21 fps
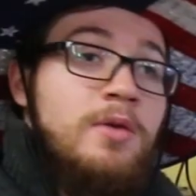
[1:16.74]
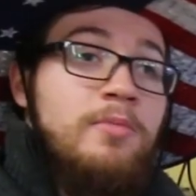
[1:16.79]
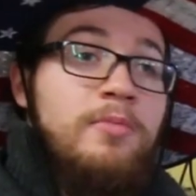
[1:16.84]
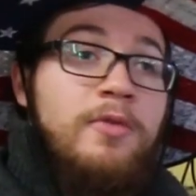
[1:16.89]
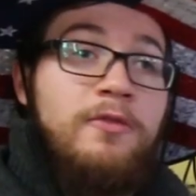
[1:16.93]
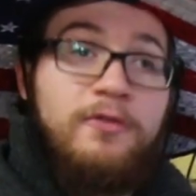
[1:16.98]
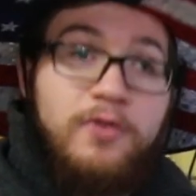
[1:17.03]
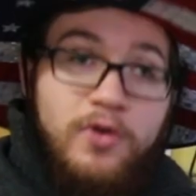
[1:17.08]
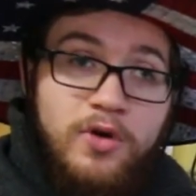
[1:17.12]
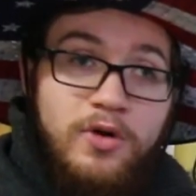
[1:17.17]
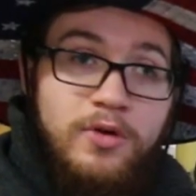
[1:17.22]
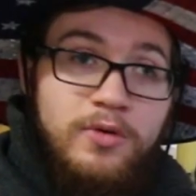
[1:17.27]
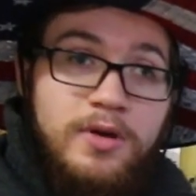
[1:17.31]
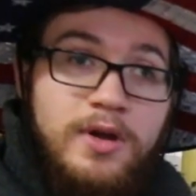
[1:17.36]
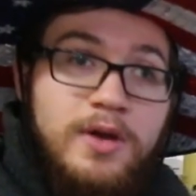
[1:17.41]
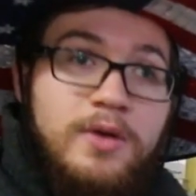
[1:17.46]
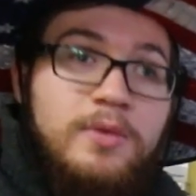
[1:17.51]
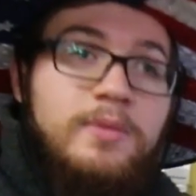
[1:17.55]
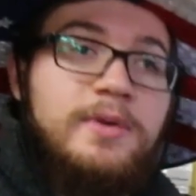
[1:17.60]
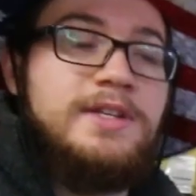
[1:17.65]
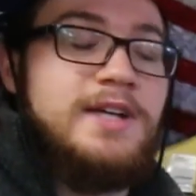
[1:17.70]

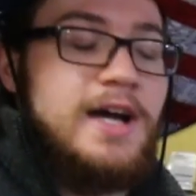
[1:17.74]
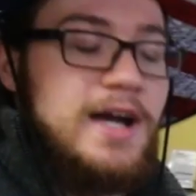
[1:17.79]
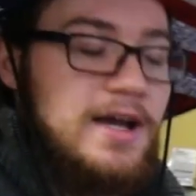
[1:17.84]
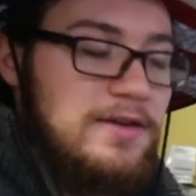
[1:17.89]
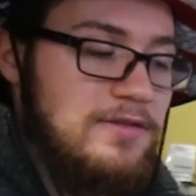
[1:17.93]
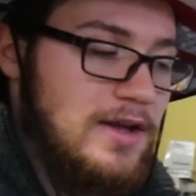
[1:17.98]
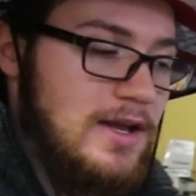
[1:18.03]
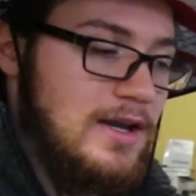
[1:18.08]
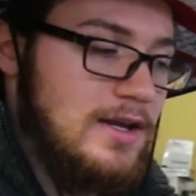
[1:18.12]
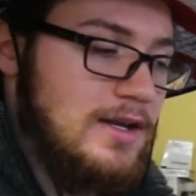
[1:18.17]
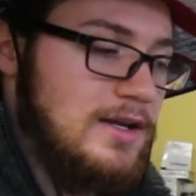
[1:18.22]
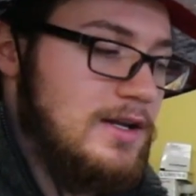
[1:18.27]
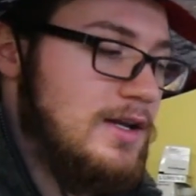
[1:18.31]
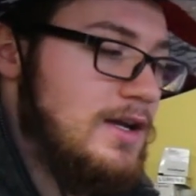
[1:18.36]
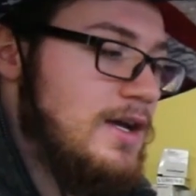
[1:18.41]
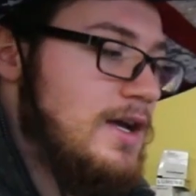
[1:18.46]
Before we dive in,